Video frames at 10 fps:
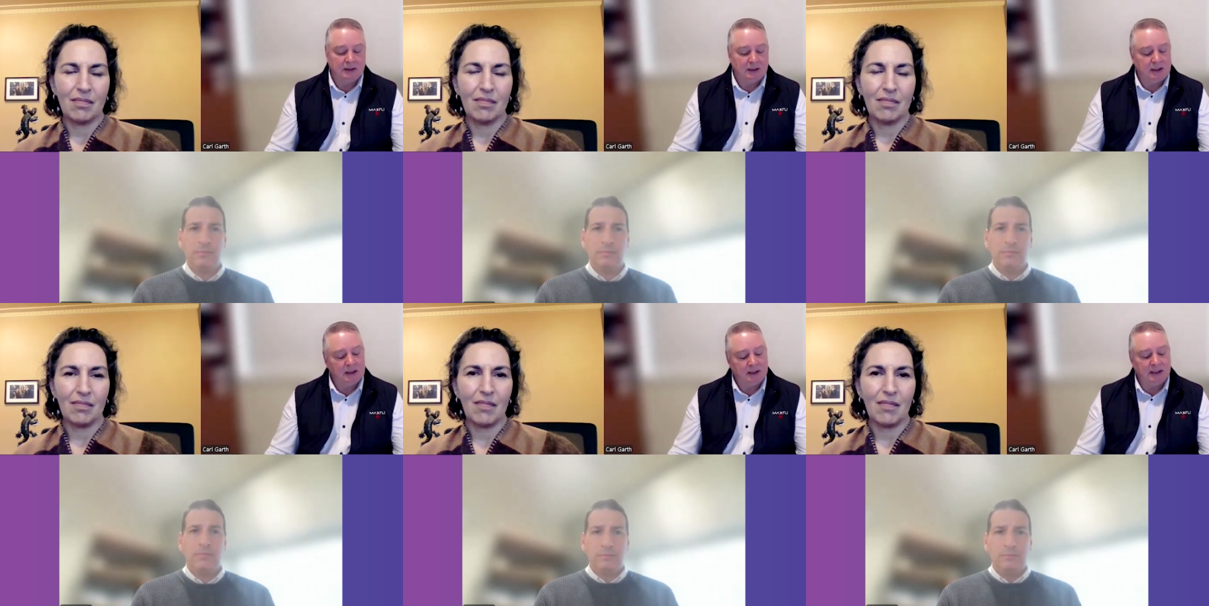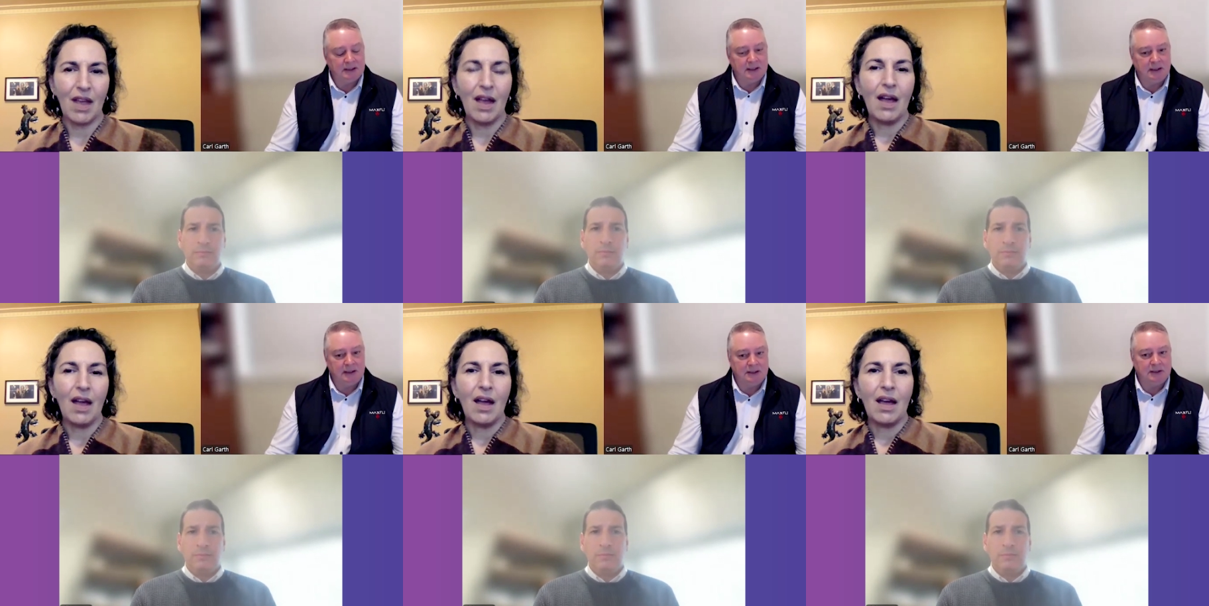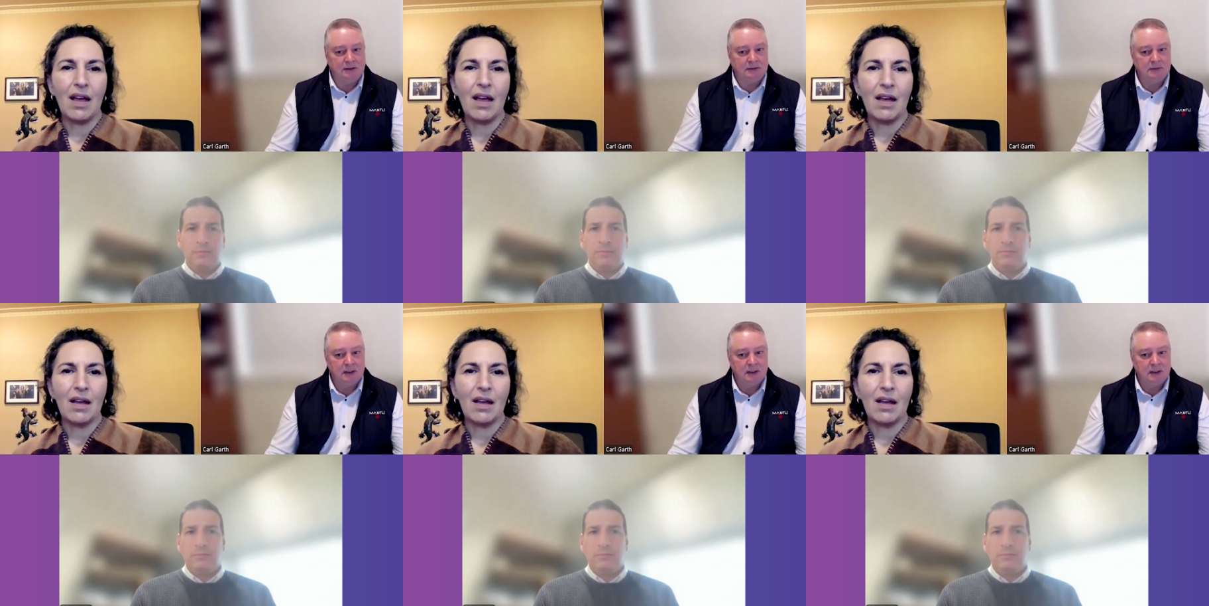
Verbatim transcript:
Speaker 1: mm. I think that's a that's a